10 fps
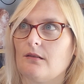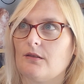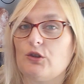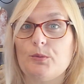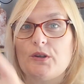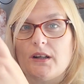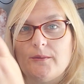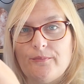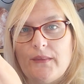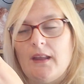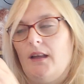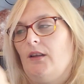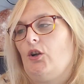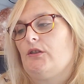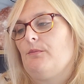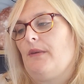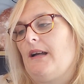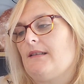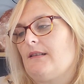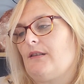Superdrug cotton
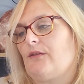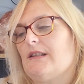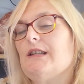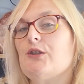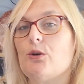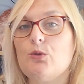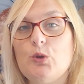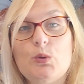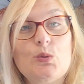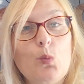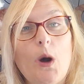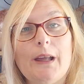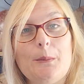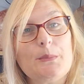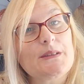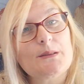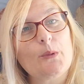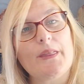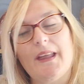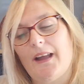pads, because obviously you don't use wipes
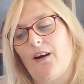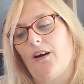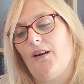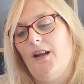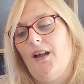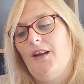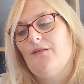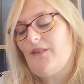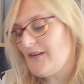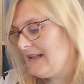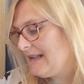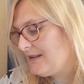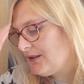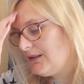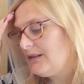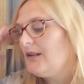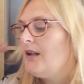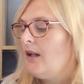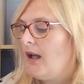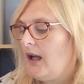when they are very little.
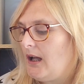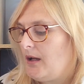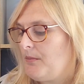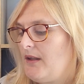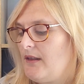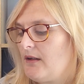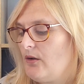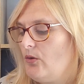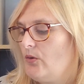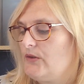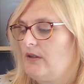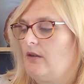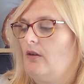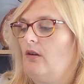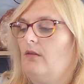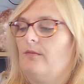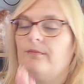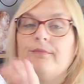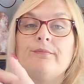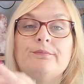And then I also got
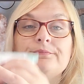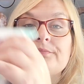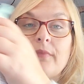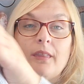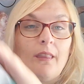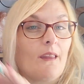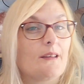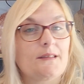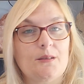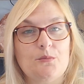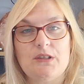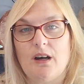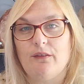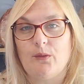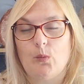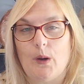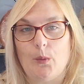some Dove wet